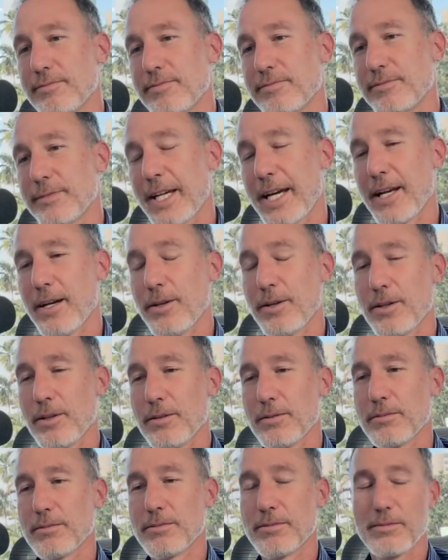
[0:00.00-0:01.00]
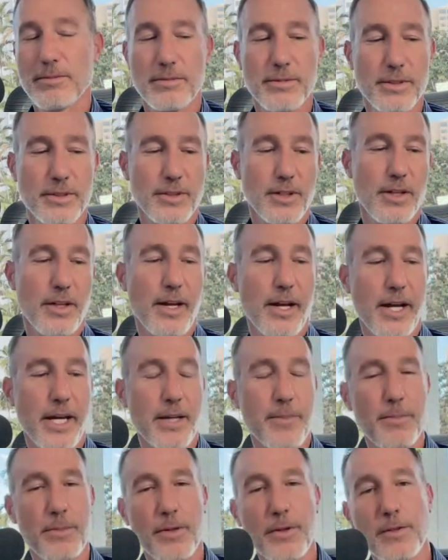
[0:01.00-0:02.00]
I don't know. It's all
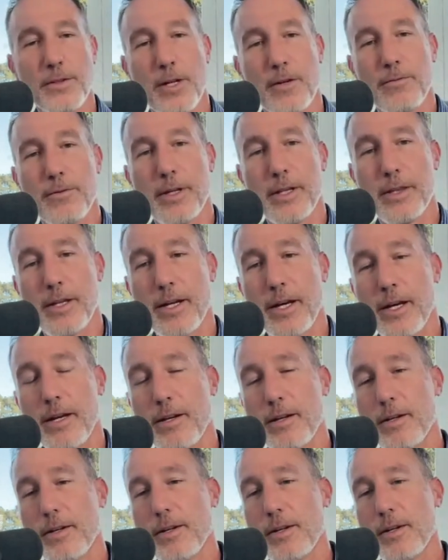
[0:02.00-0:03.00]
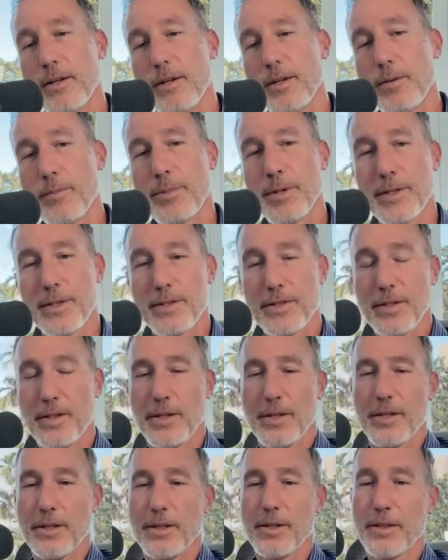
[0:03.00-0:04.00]
hype and stuff like that. But
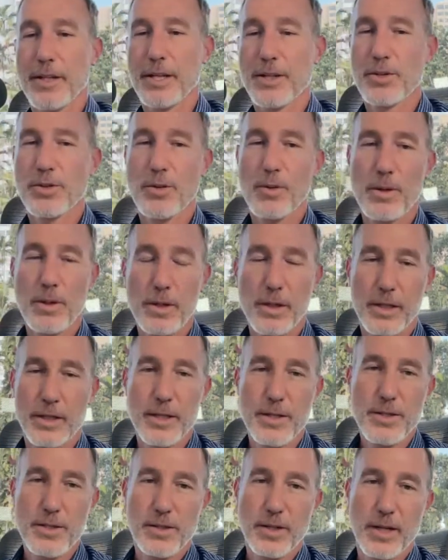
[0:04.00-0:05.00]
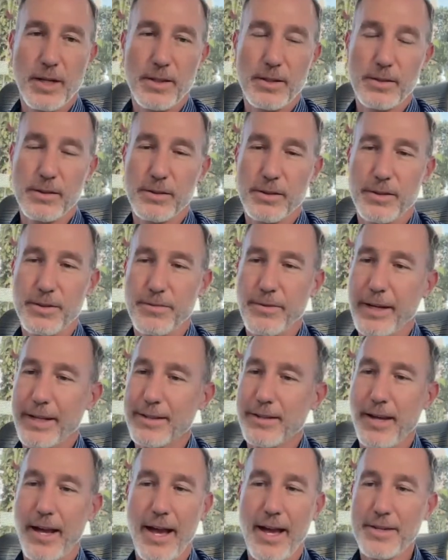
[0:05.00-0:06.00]
uh, like Jordan and his channel is
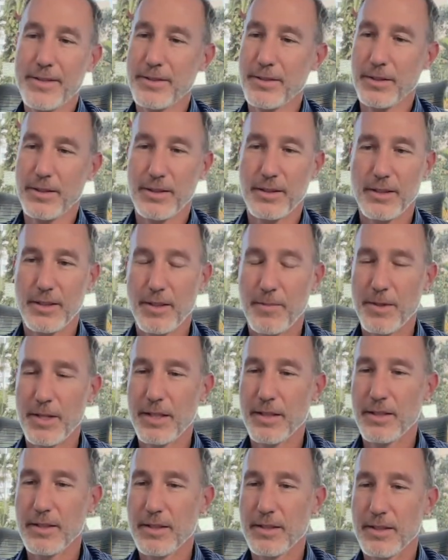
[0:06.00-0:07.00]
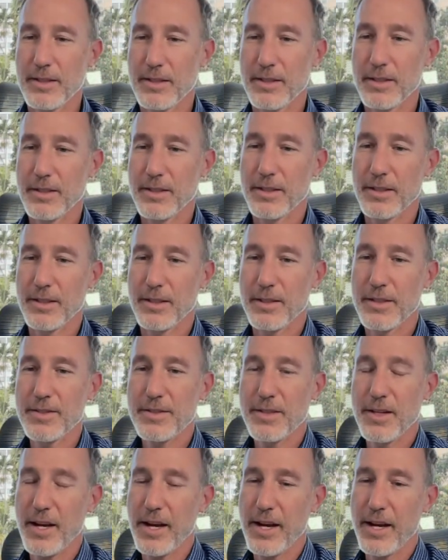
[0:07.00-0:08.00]
fantastic. I mean, uh, this
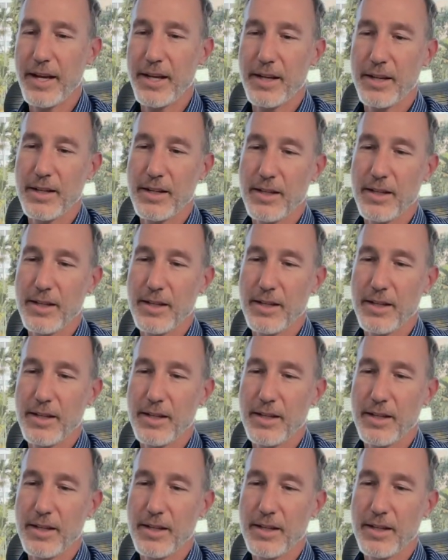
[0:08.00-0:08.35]
guy,